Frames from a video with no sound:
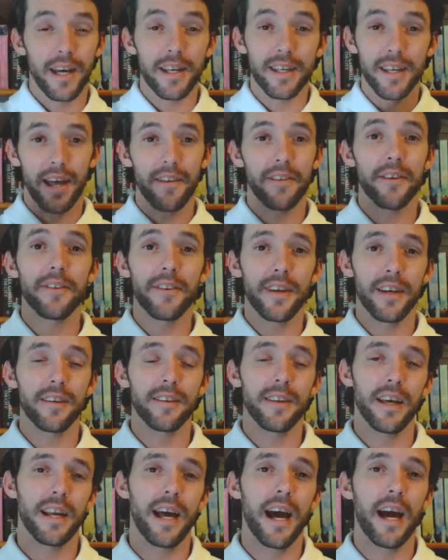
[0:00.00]
Another
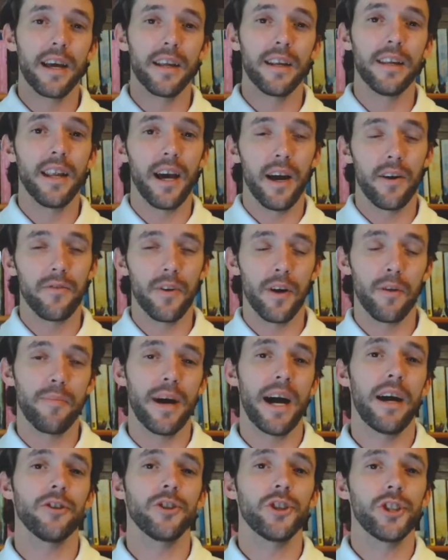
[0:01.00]
thing that I love
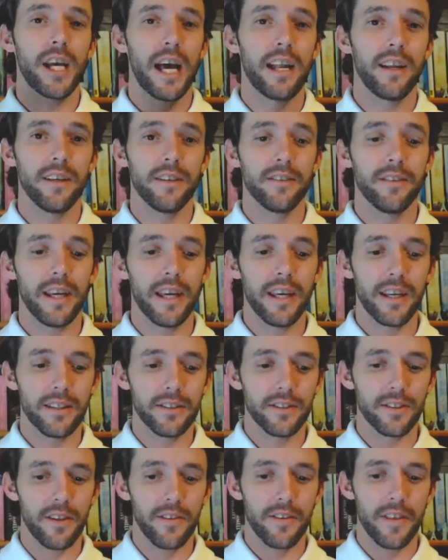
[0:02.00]
about Shallan
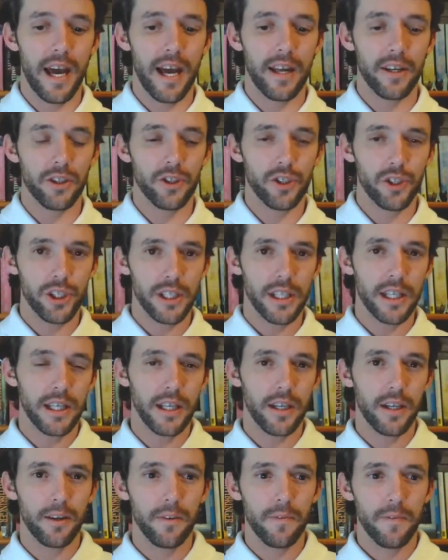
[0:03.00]
is that
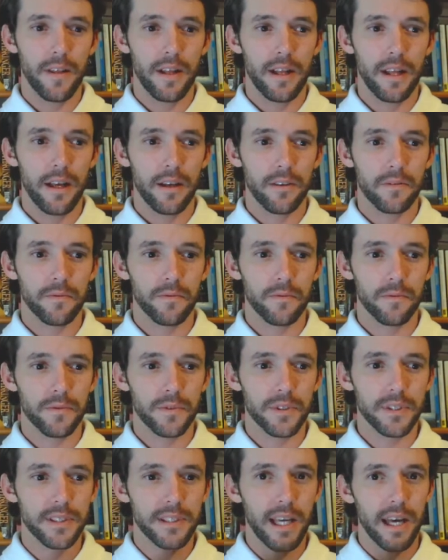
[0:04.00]
she
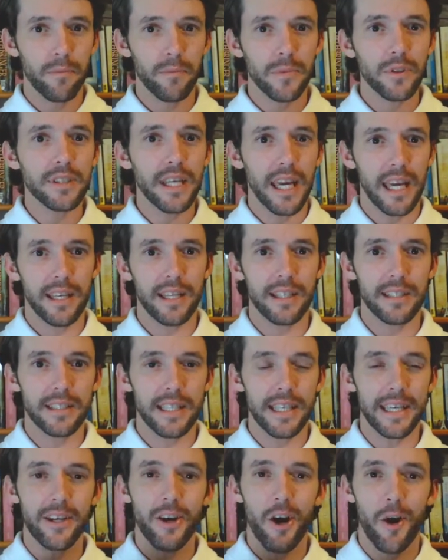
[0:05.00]

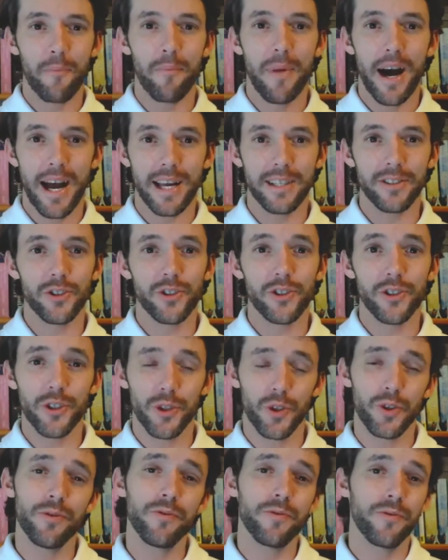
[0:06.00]
simultaneously combines
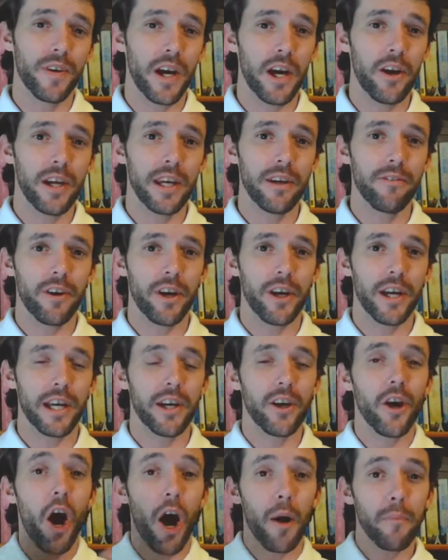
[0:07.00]
two very, very
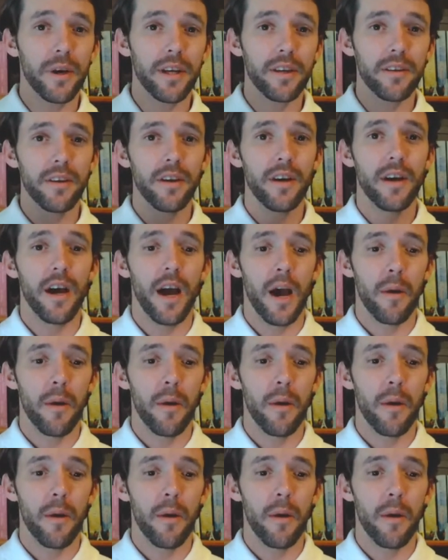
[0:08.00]
common